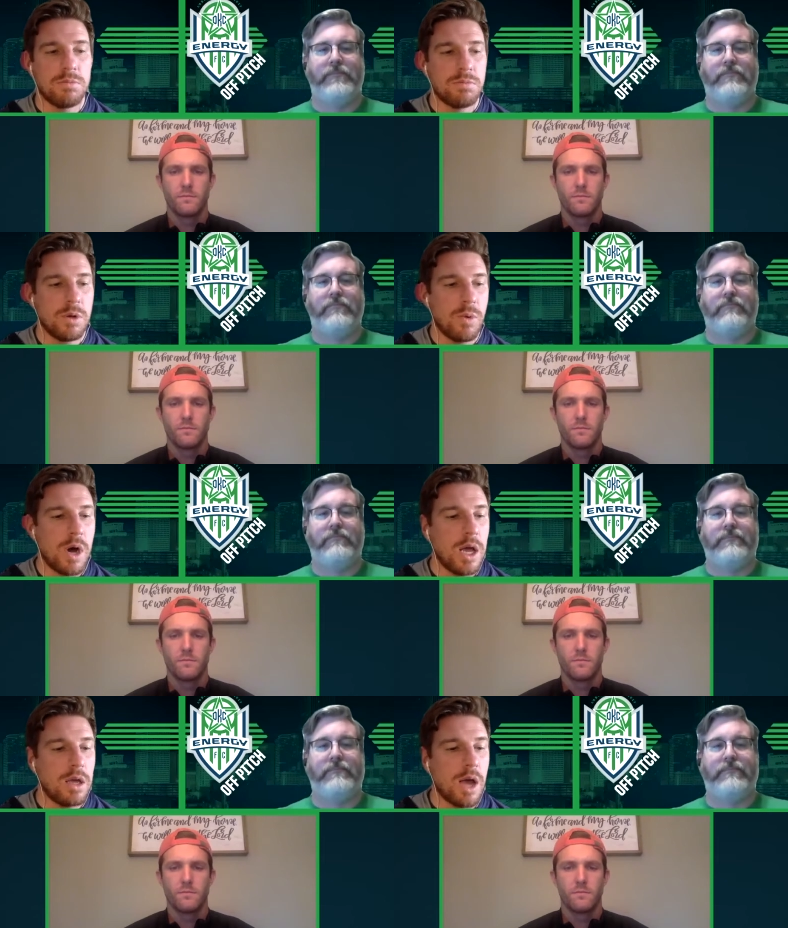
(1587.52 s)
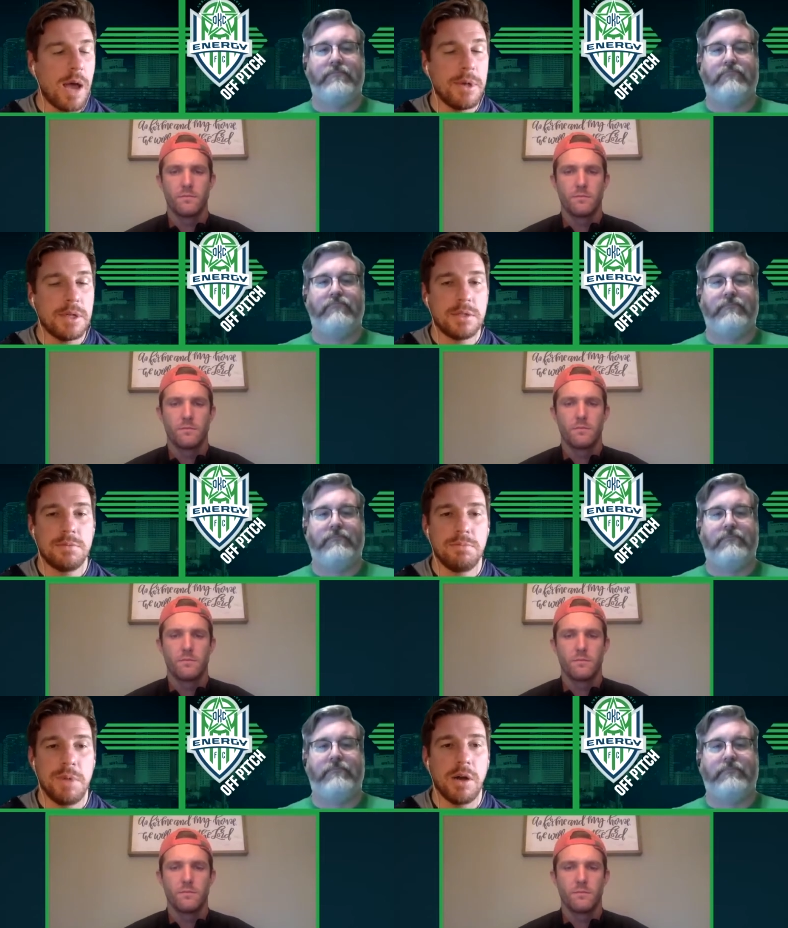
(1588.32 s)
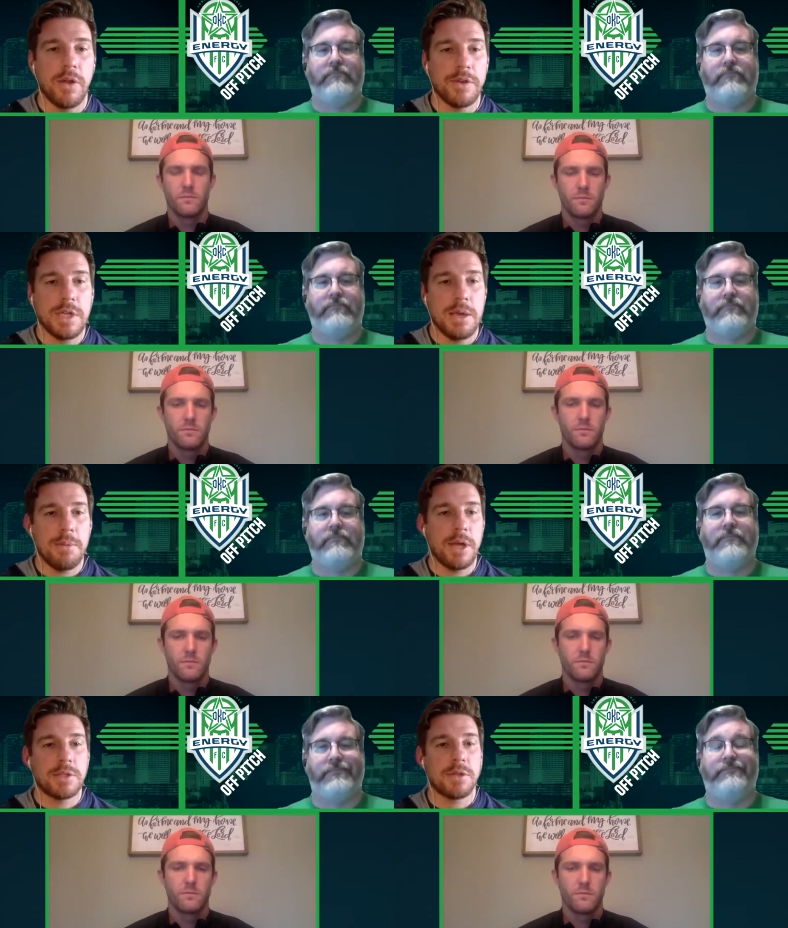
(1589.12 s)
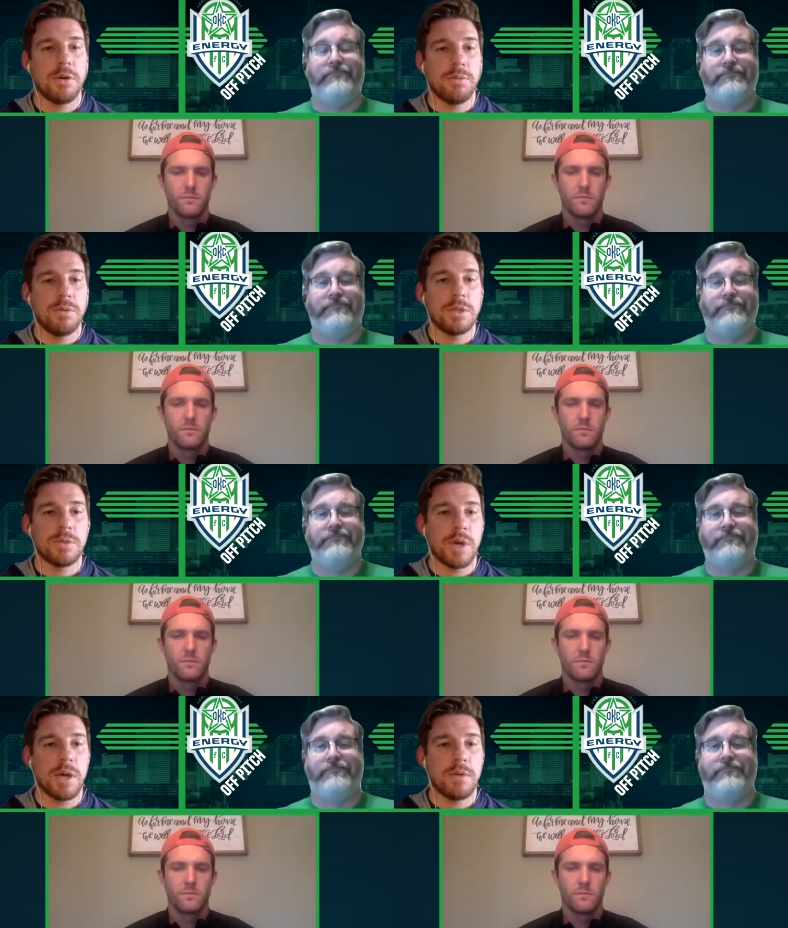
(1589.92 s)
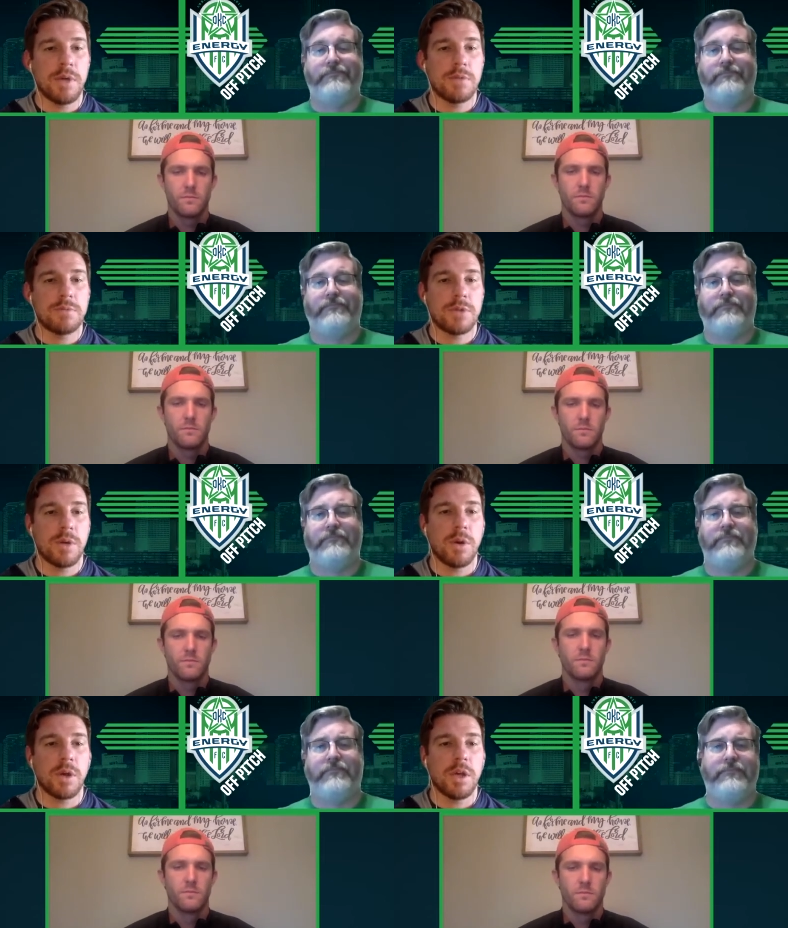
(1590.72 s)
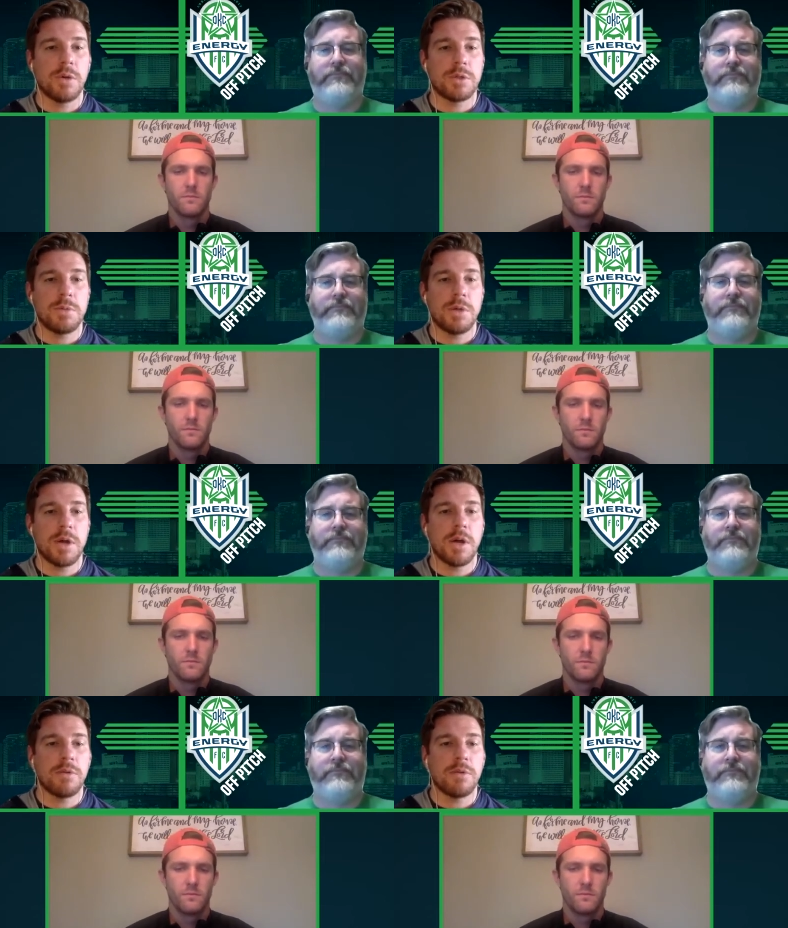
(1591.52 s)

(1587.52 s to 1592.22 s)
Speaker 1: and why i missed being around the team i mean that's the whole reason why i started working here was to be around the